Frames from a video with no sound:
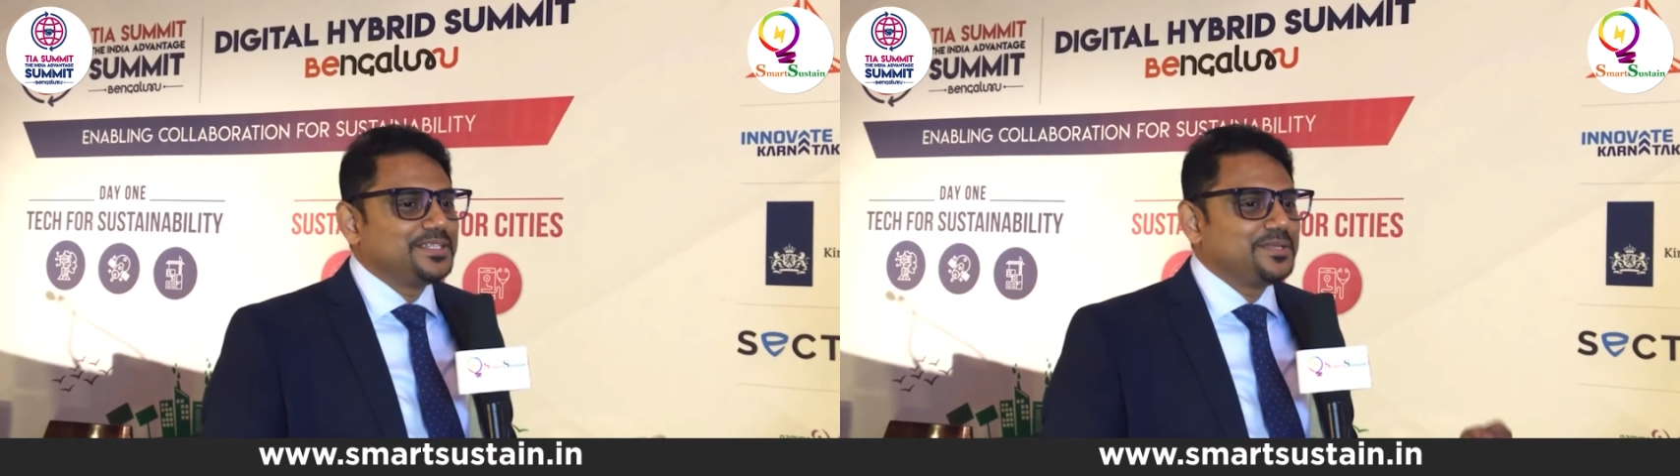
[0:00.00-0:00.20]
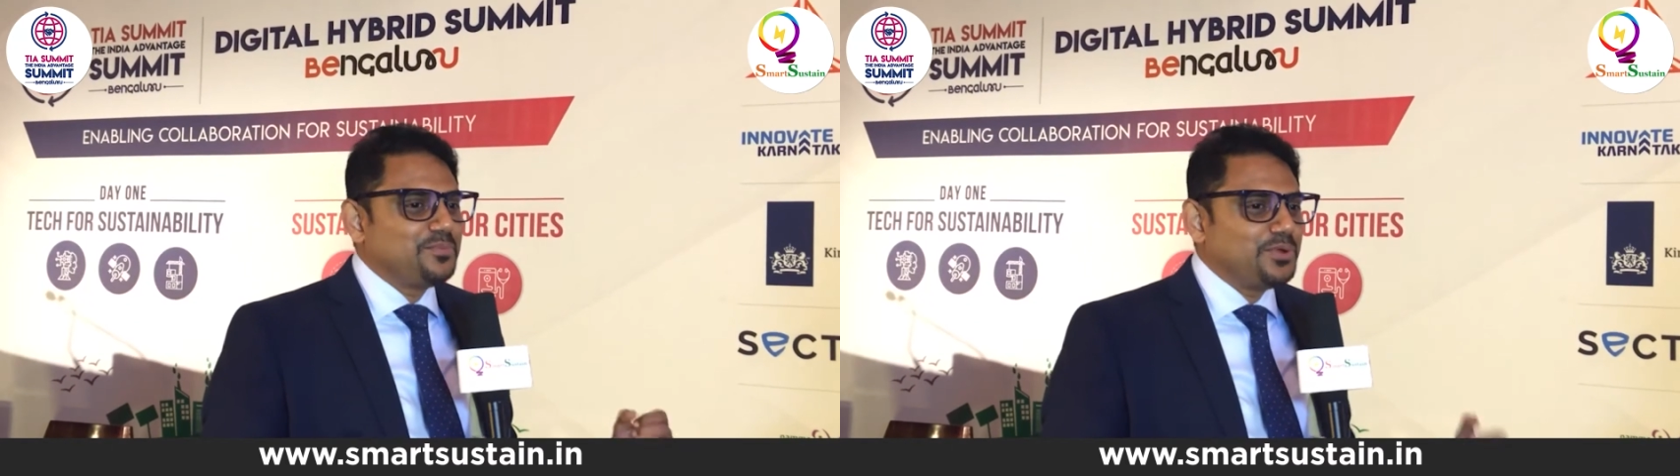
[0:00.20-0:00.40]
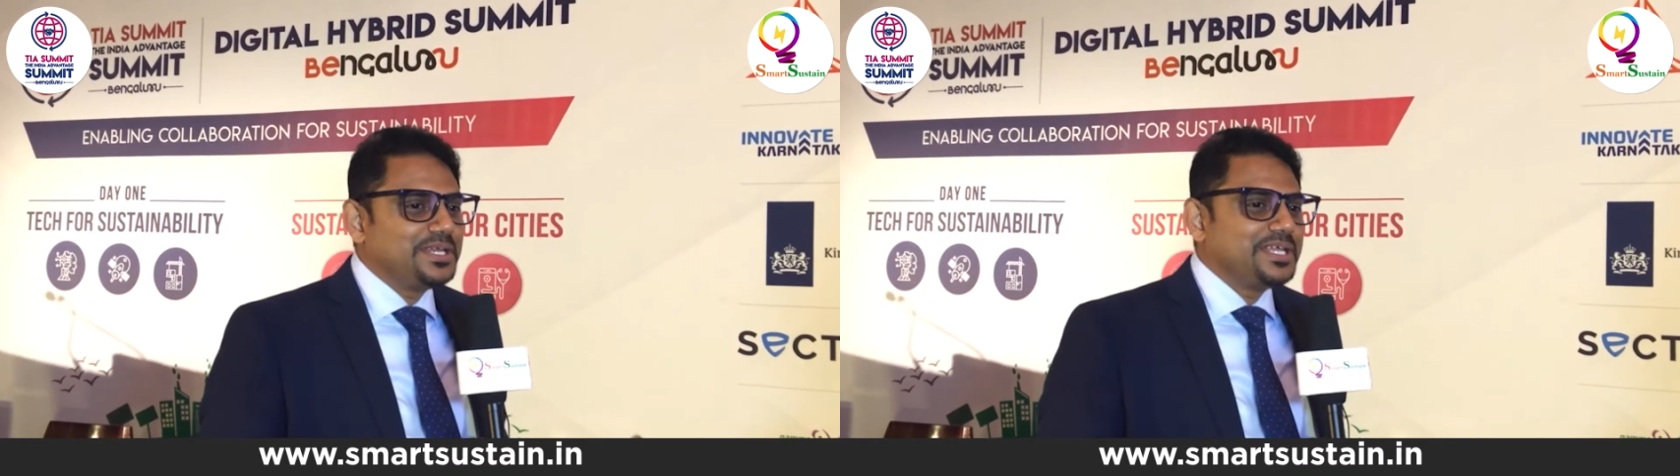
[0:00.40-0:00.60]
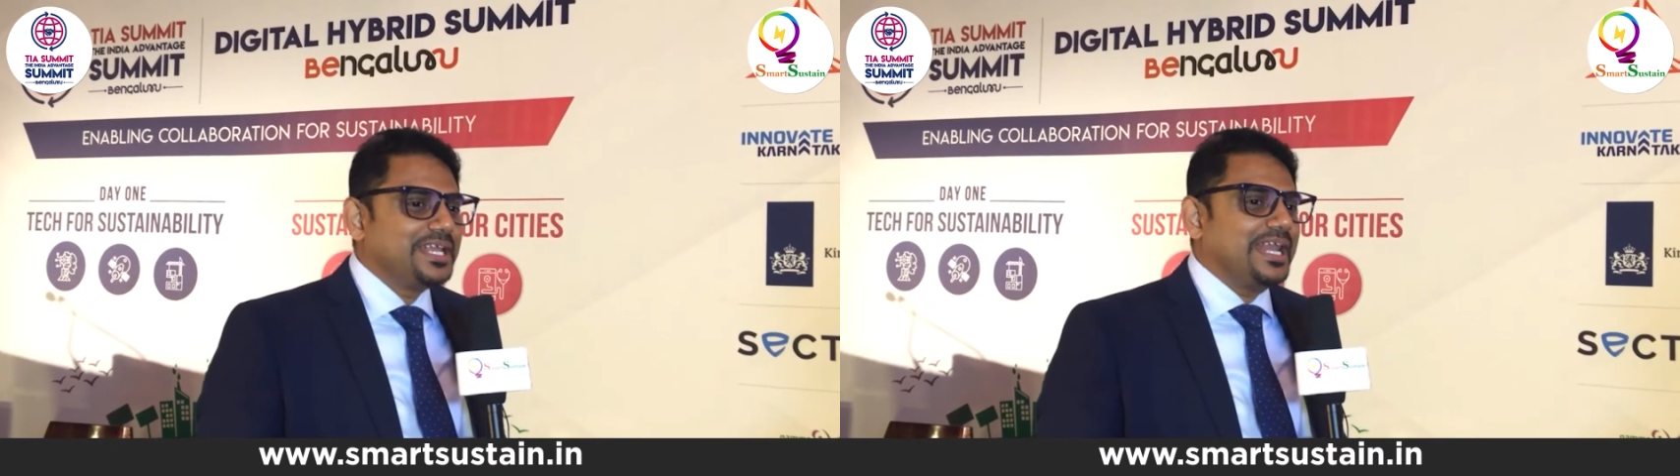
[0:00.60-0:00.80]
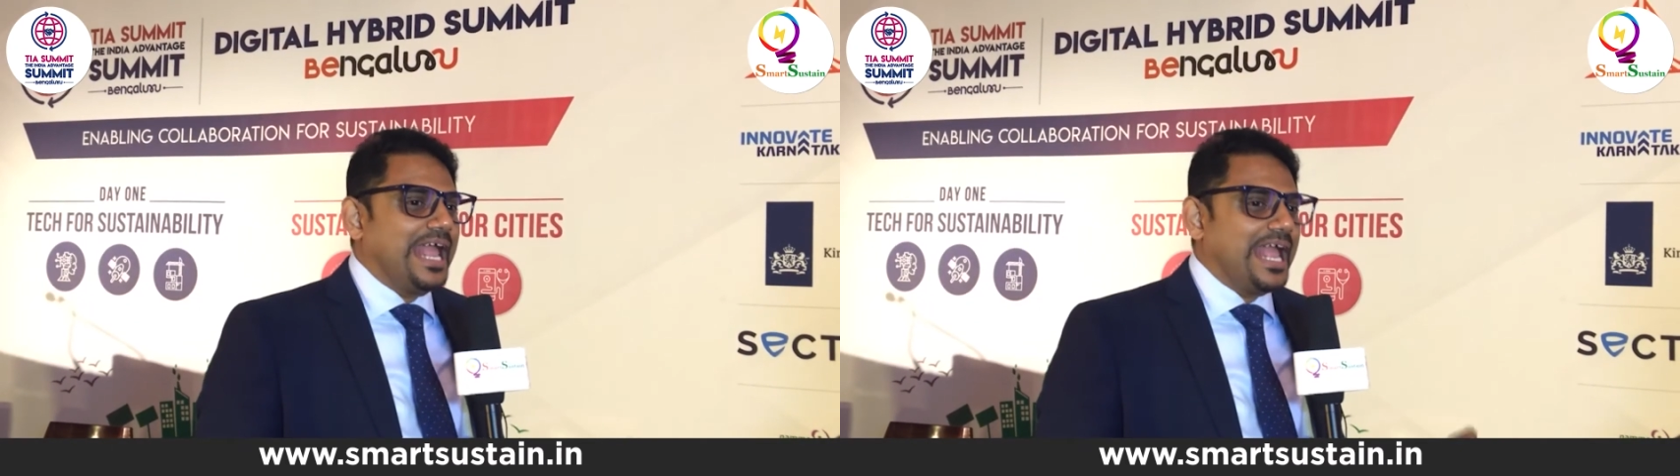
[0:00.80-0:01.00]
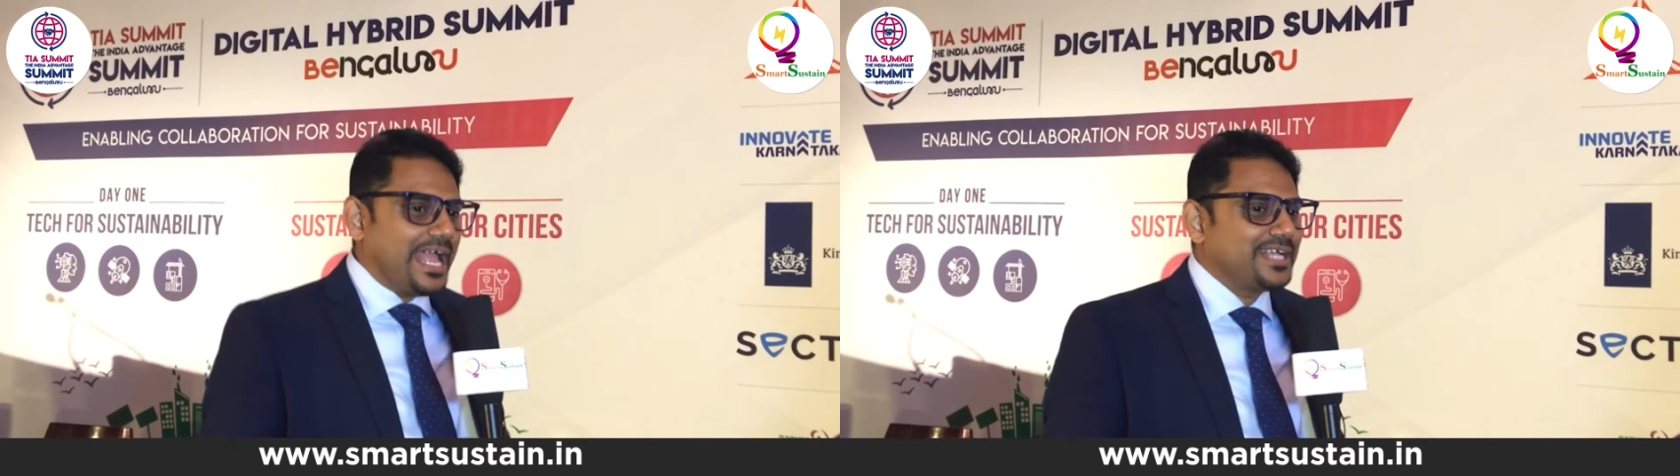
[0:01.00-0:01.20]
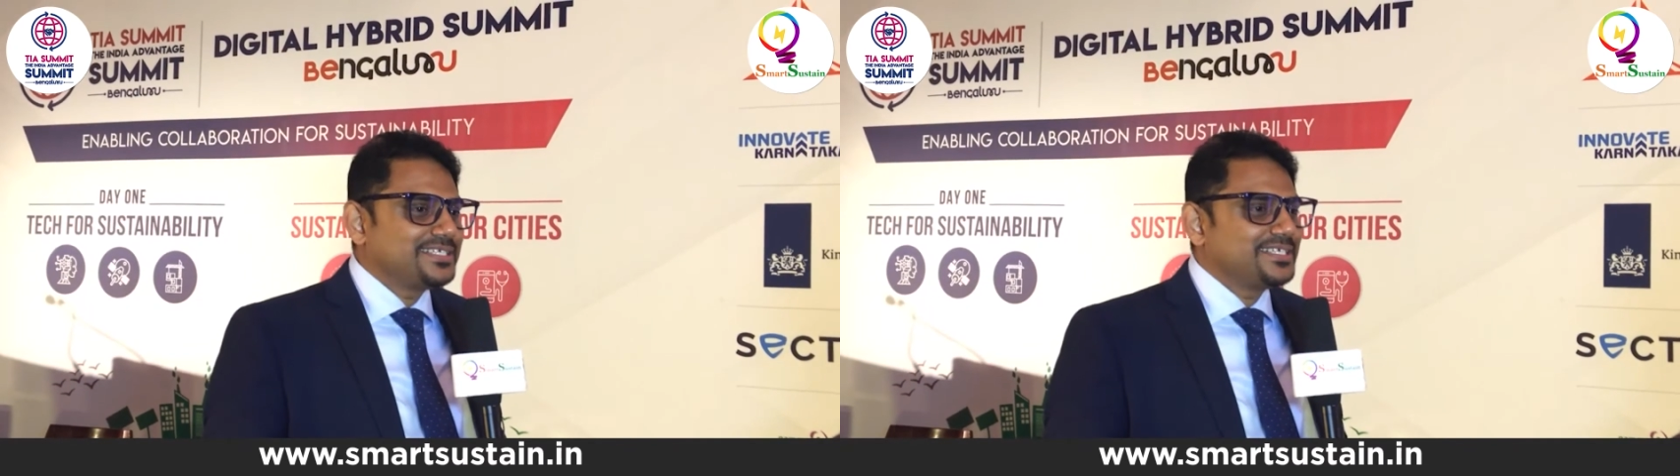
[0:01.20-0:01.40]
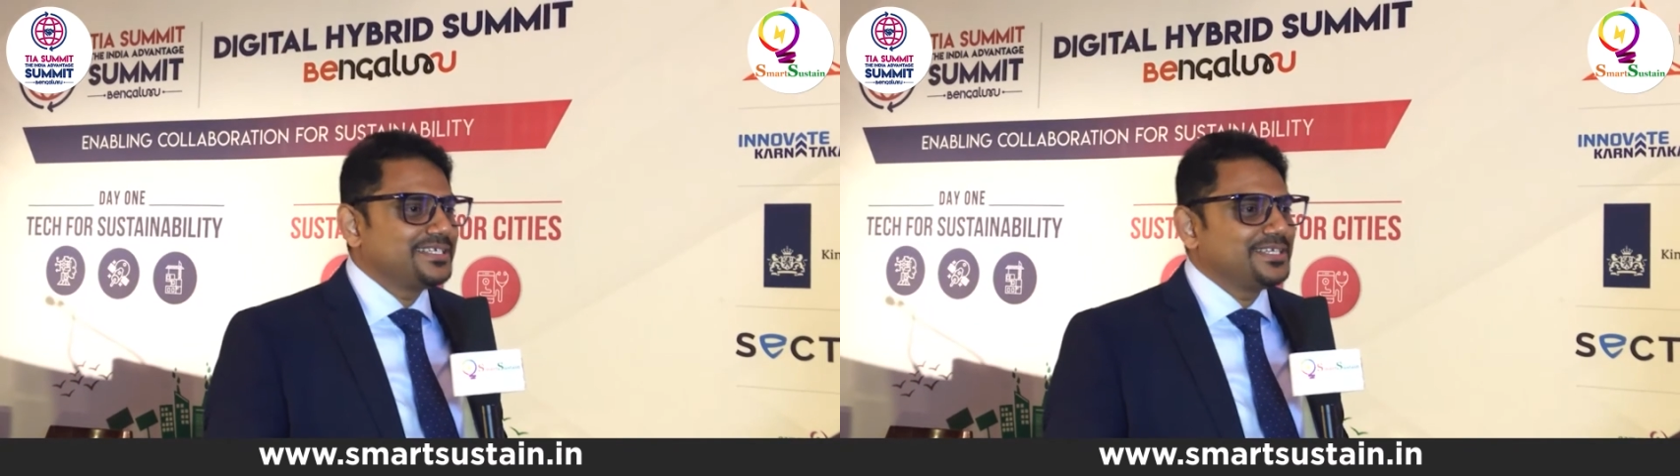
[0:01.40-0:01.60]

the political action